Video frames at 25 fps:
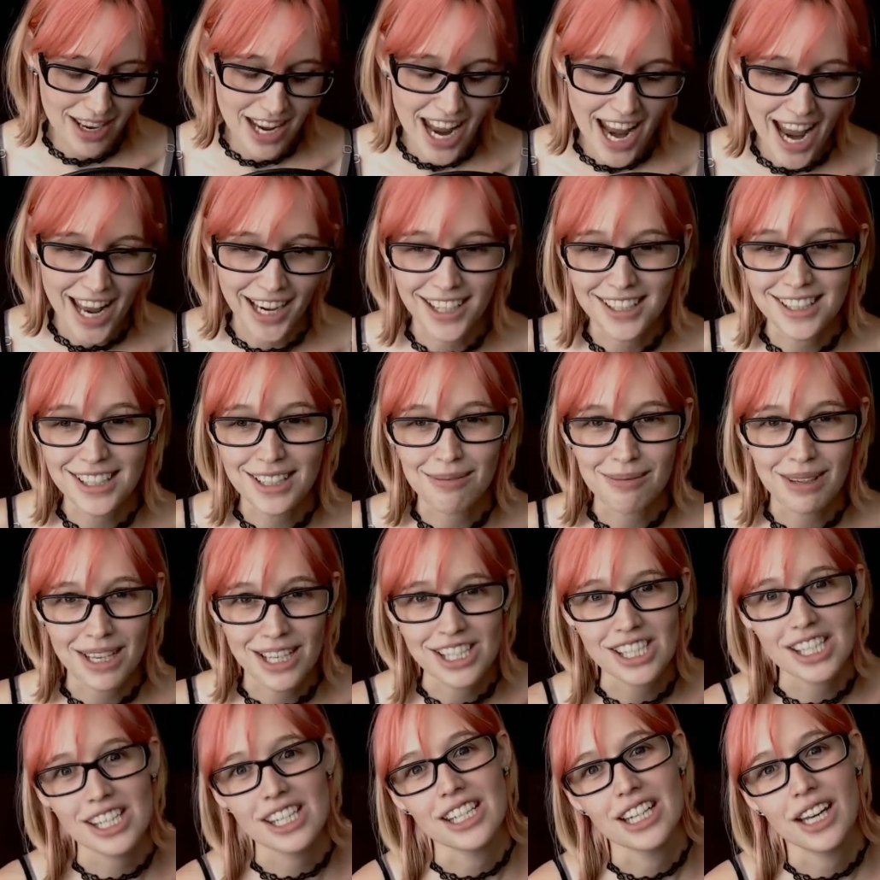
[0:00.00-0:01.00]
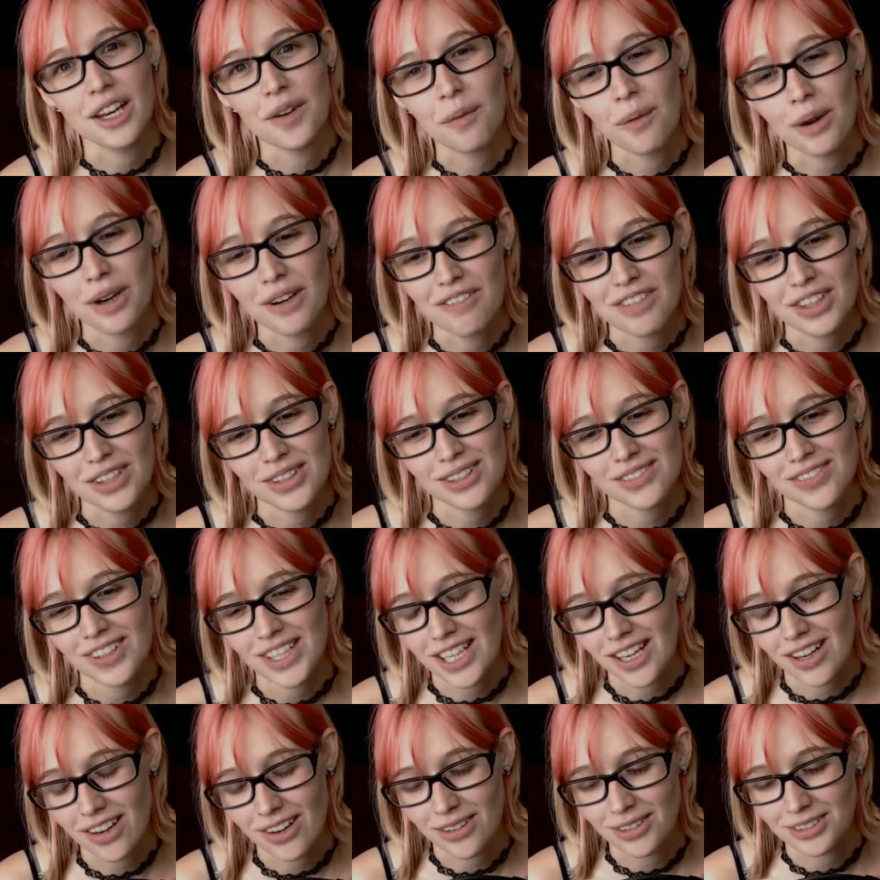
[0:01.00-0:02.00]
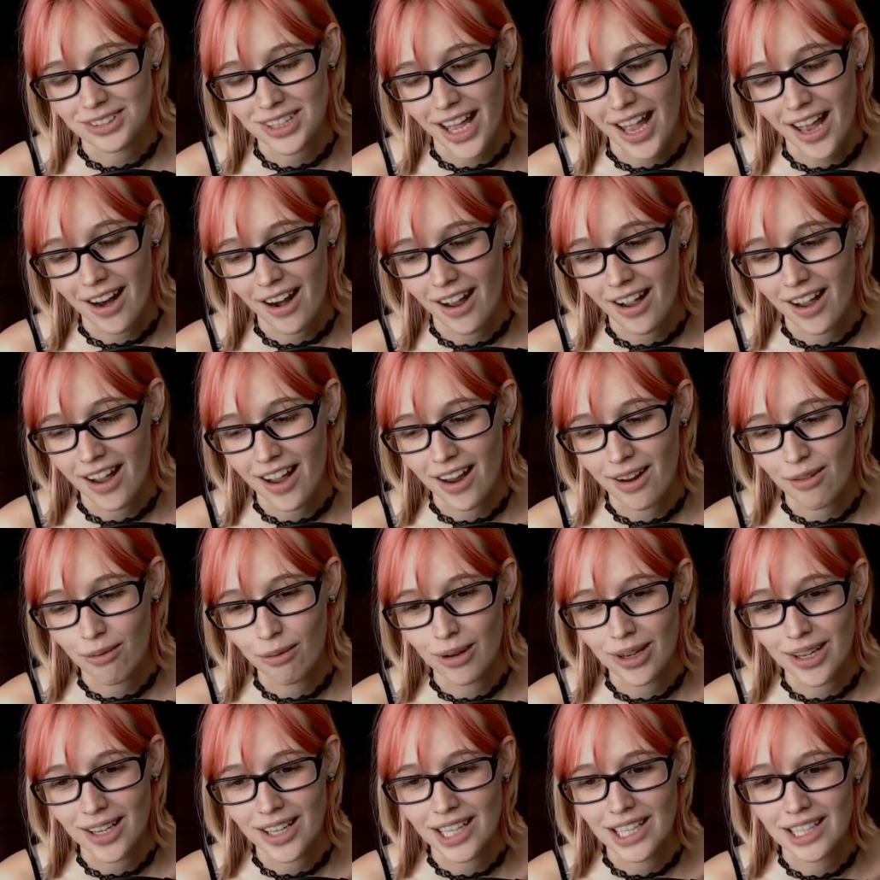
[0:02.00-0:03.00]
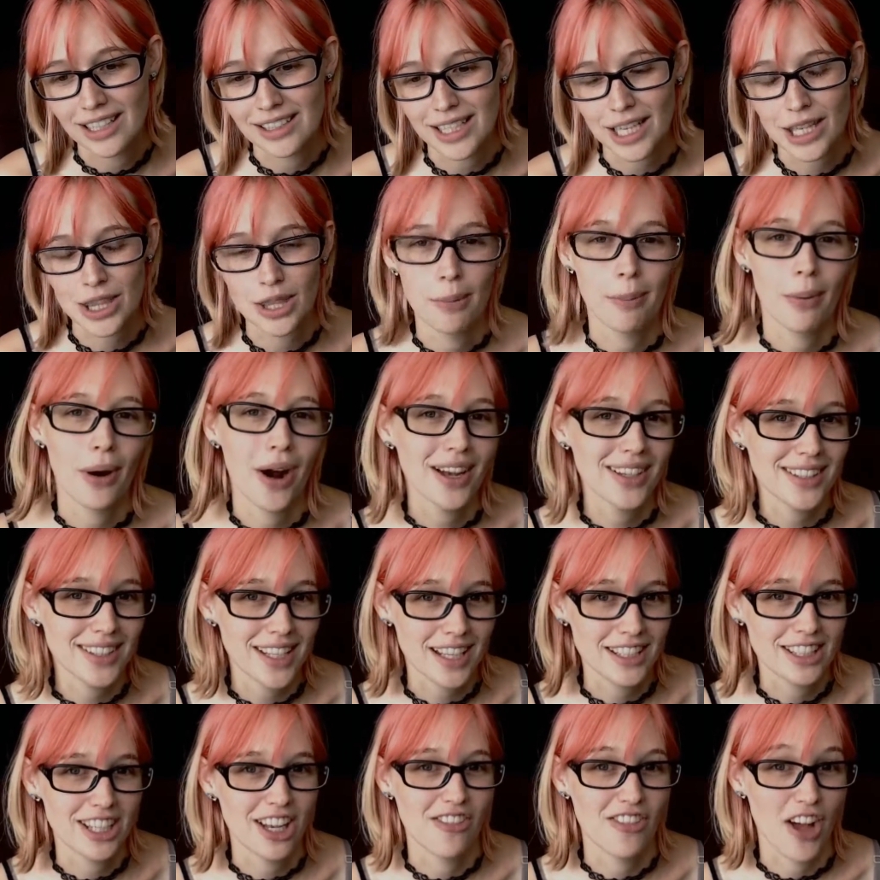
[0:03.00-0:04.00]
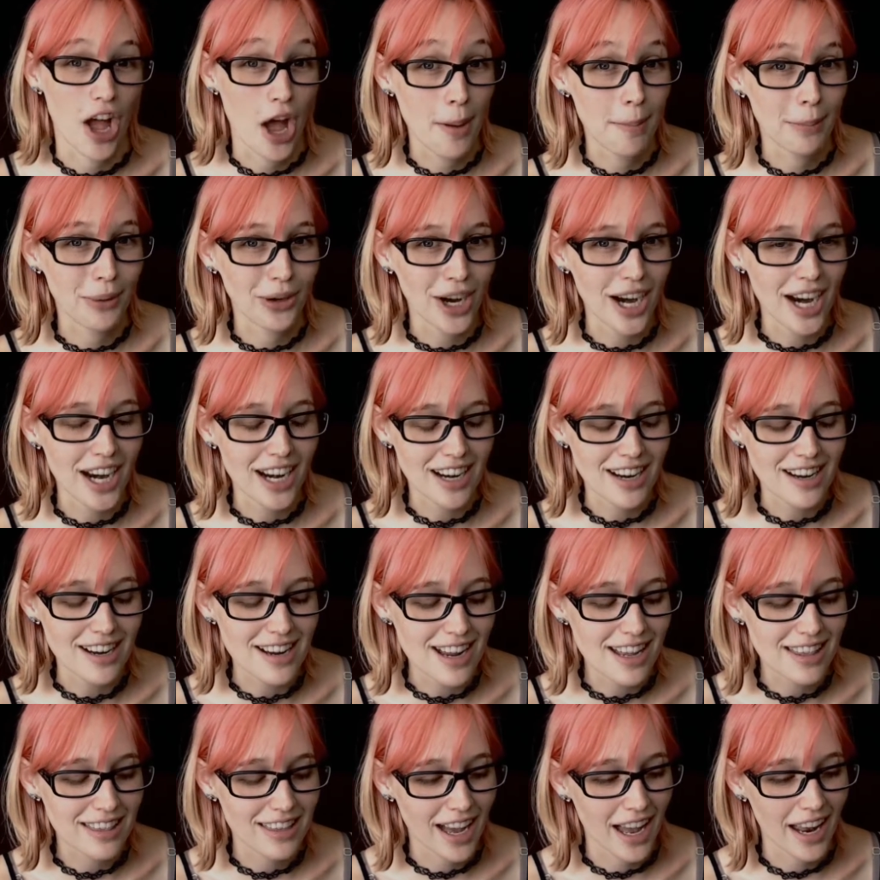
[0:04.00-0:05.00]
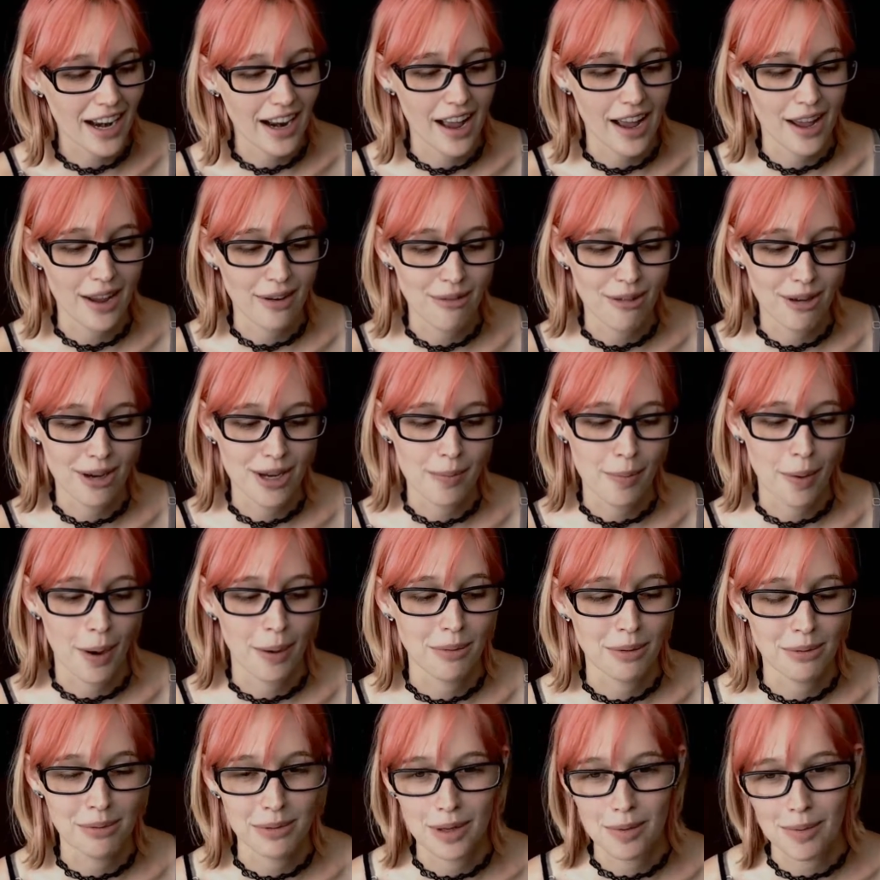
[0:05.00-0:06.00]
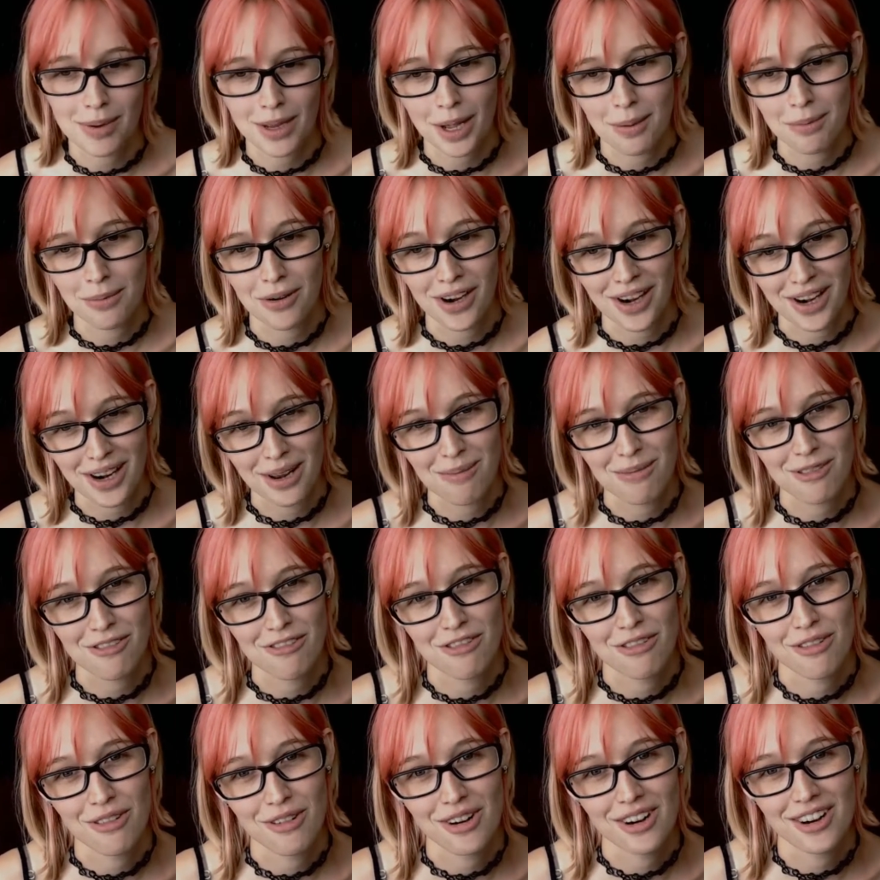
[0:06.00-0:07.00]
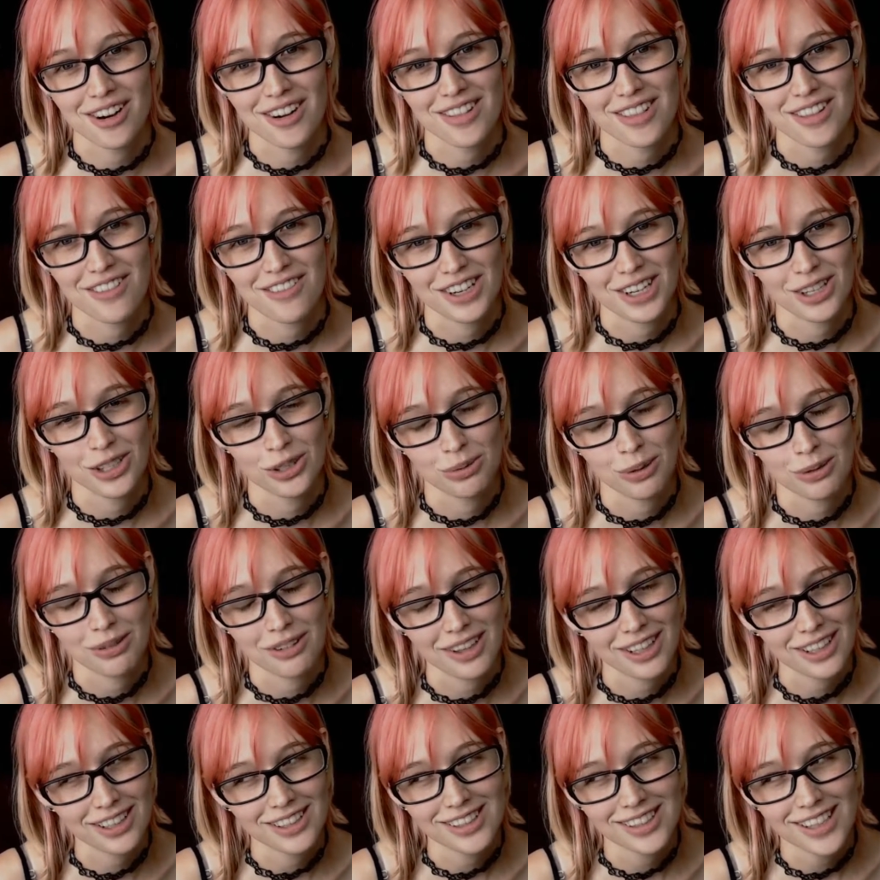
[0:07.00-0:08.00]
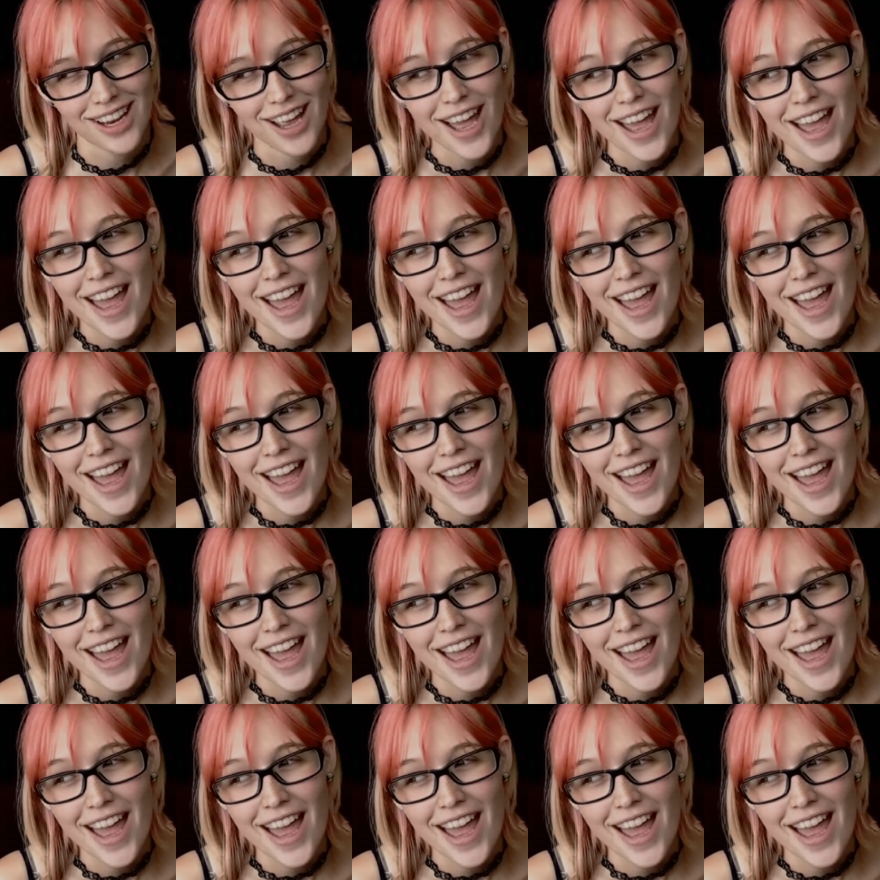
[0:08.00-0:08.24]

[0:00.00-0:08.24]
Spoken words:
And I did mention in one of those videos that I was in the process of upgrading and that I would probably be upgrading before the videos were released.